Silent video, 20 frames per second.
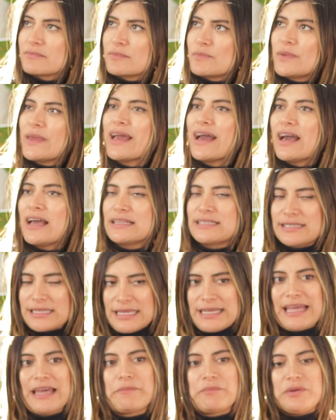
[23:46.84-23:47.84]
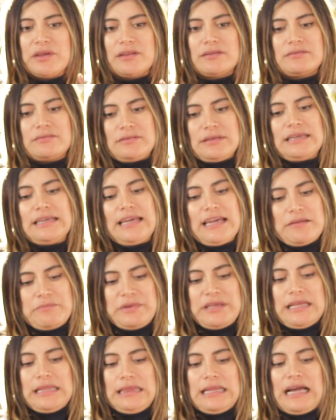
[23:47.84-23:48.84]
Yeah, it can be
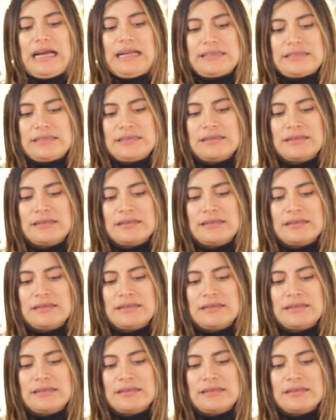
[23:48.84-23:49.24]
a lot.